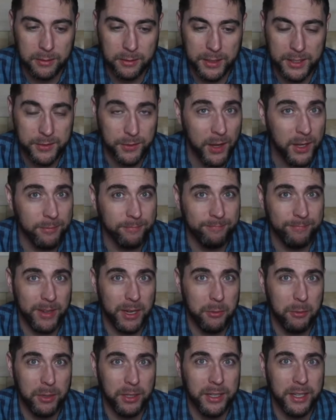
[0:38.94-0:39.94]
It's fun.
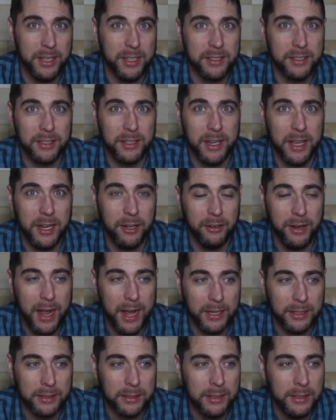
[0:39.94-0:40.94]
It really is.
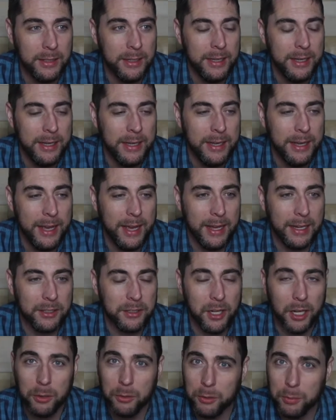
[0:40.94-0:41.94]
Interact and
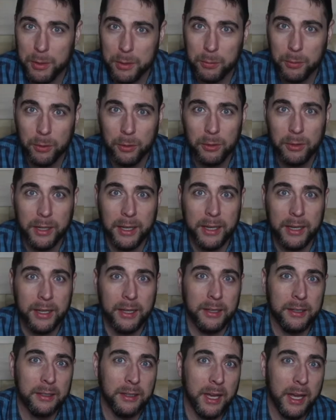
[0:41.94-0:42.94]
talk with people
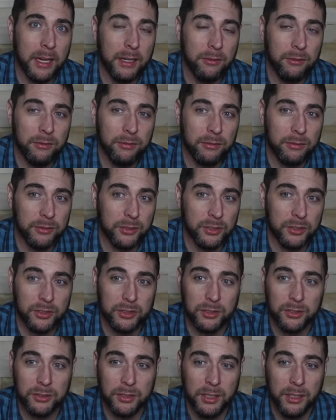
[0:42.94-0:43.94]
and kind of
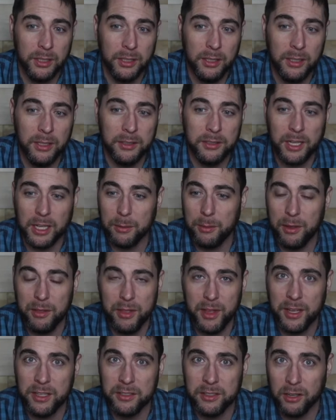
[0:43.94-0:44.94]
just talk about
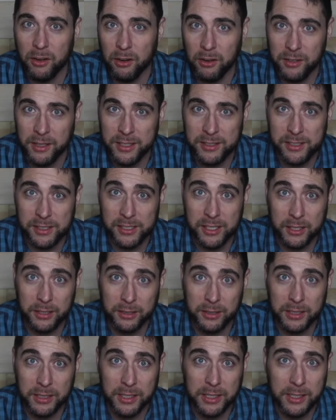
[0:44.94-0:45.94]
things that aren't
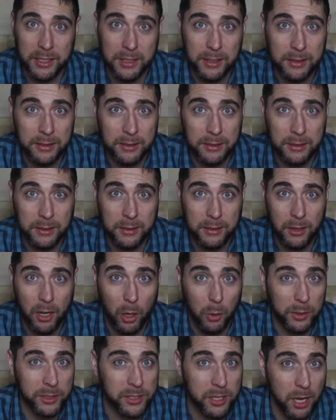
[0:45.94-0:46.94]
necessarily
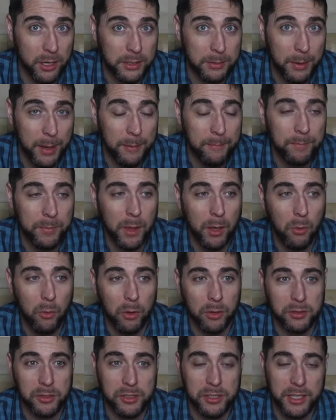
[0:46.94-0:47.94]
always talked about,
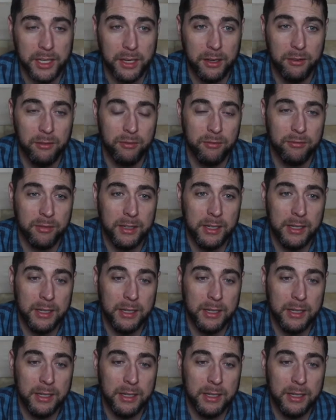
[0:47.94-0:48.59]
or just give